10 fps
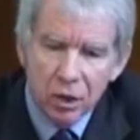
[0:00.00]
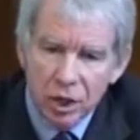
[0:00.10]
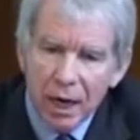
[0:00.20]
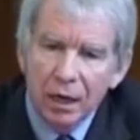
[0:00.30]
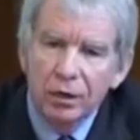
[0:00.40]

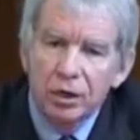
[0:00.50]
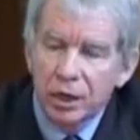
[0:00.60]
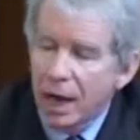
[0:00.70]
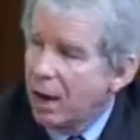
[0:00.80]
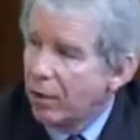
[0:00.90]

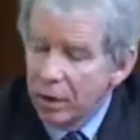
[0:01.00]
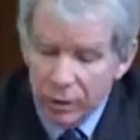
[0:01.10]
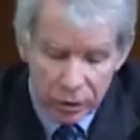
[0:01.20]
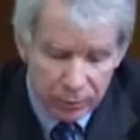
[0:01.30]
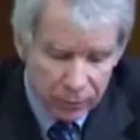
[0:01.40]
challenge
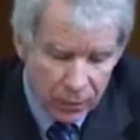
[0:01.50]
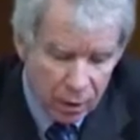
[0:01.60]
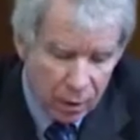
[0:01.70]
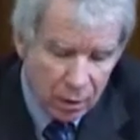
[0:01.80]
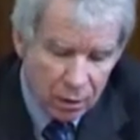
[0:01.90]
areas.
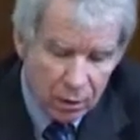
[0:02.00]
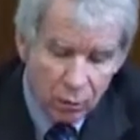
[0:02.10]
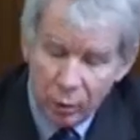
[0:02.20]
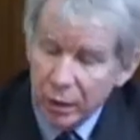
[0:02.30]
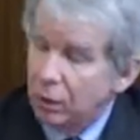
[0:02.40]

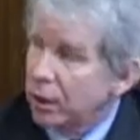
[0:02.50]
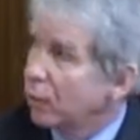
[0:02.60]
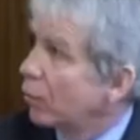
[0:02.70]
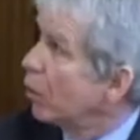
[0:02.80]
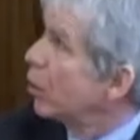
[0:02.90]
We'll be looking for